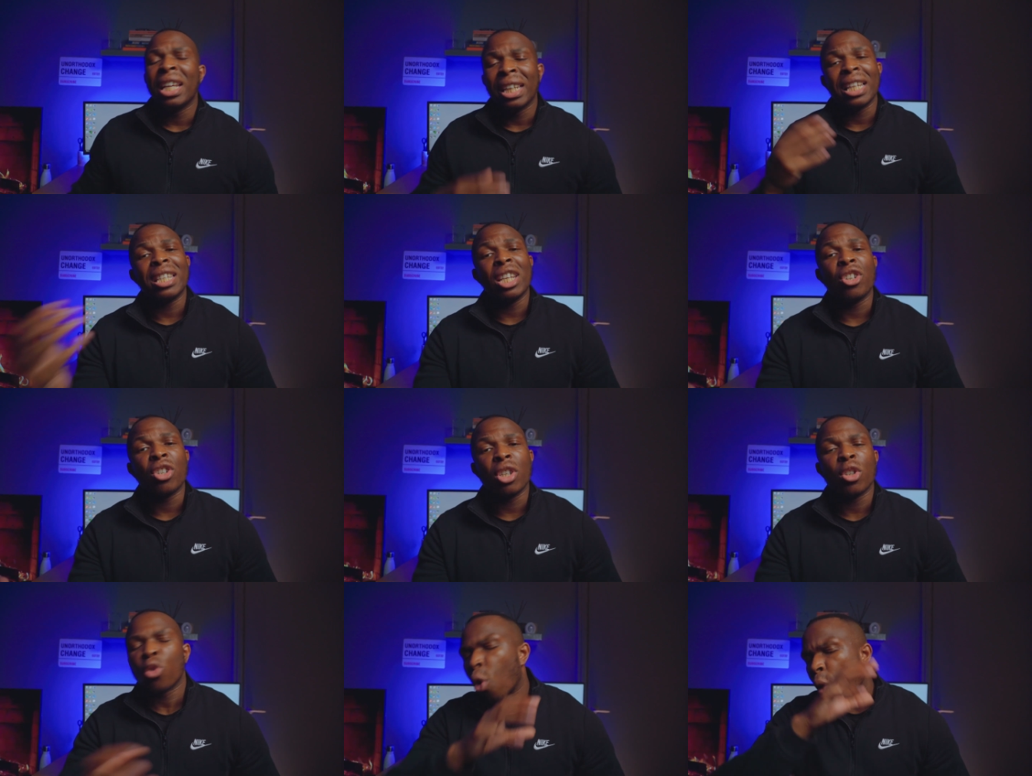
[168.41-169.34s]

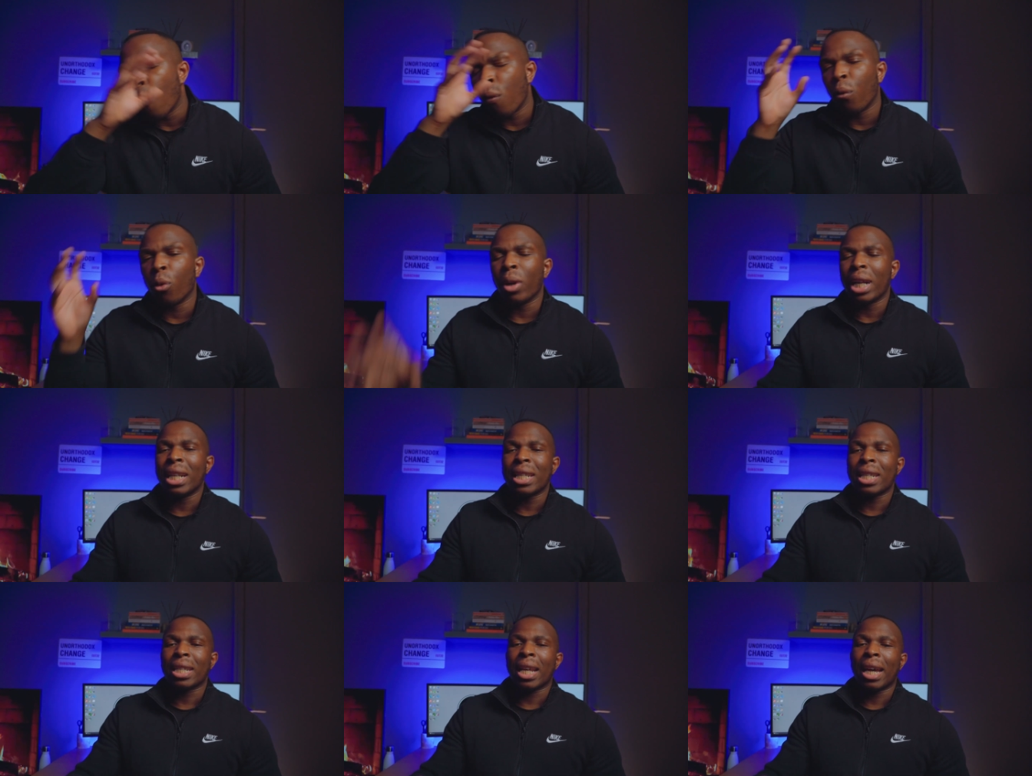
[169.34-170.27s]
decisions, overall
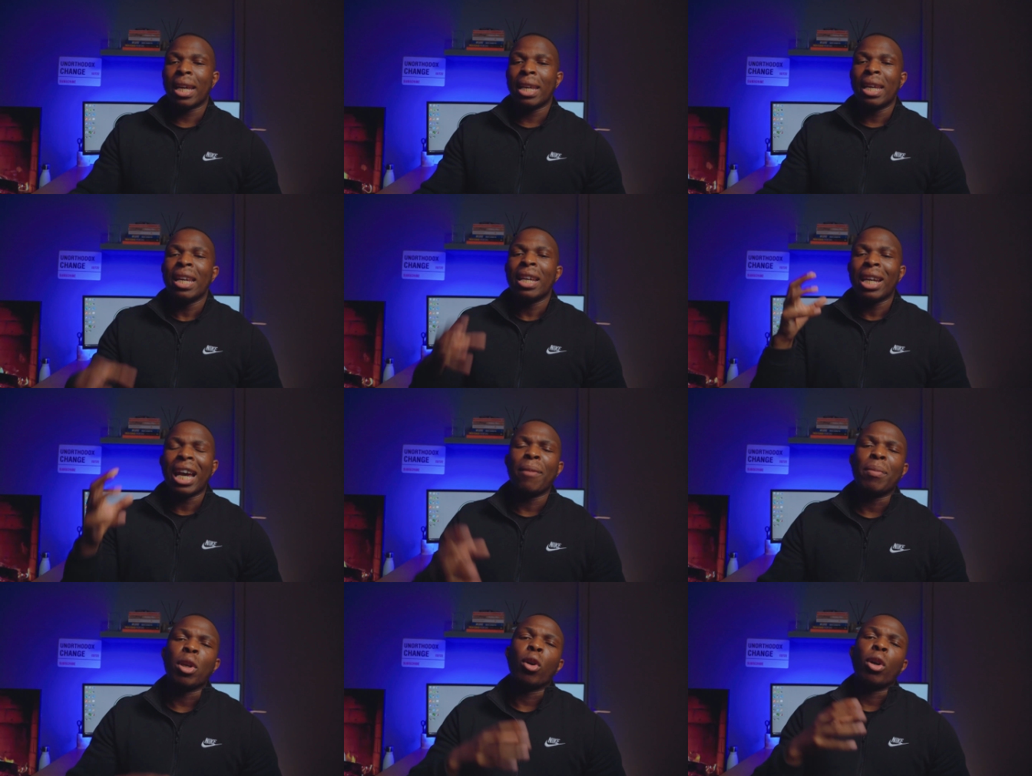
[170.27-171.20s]
insight,
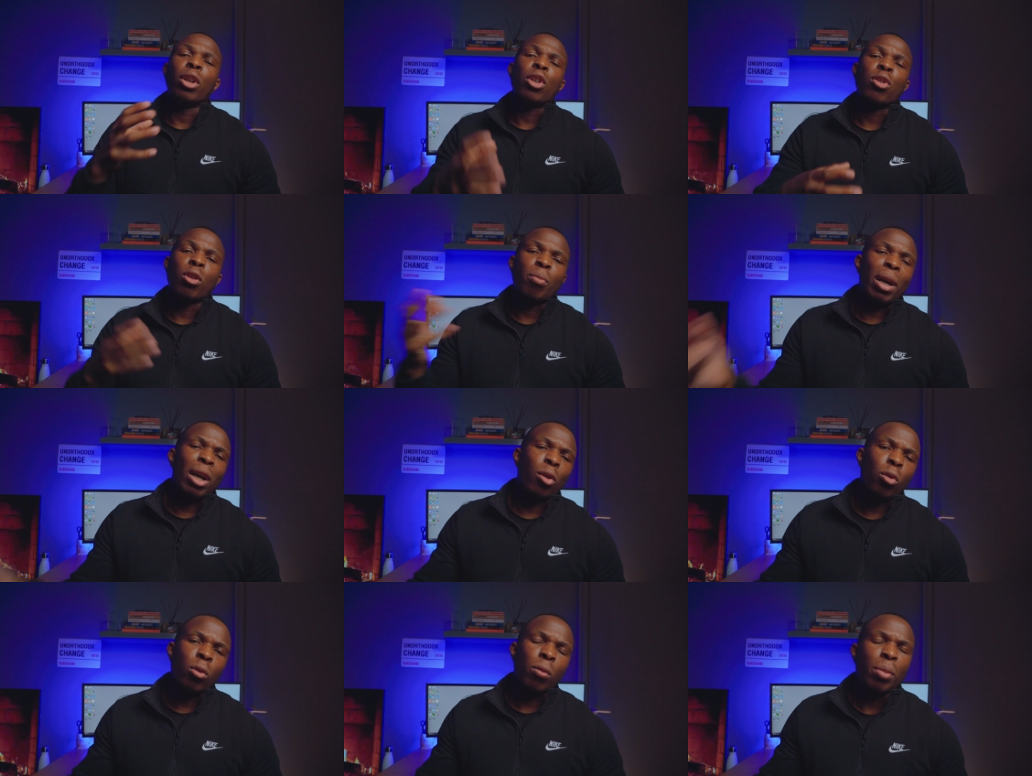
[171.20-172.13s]
can be understood by all.